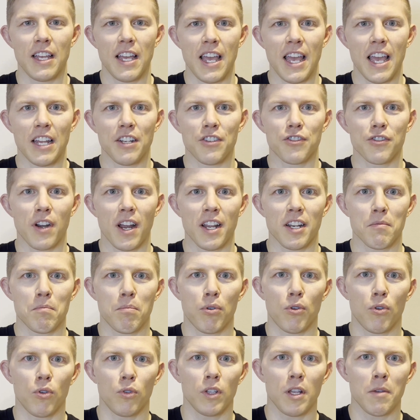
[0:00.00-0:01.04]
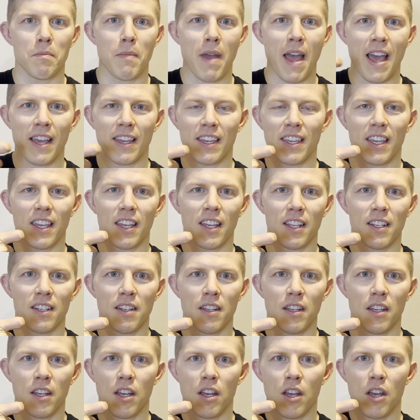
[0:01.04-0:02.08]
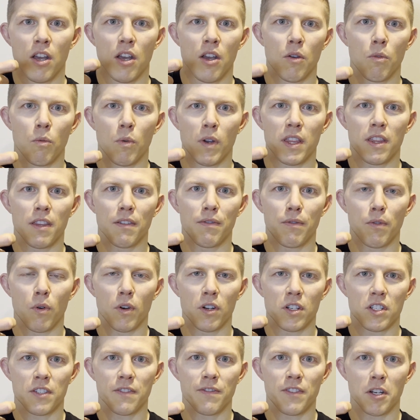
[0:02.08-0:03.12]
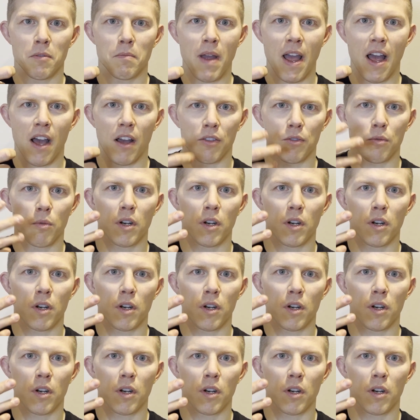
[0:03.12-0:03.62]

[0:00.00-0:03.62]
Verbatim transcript: and try to pull it back in with the force of your mouth.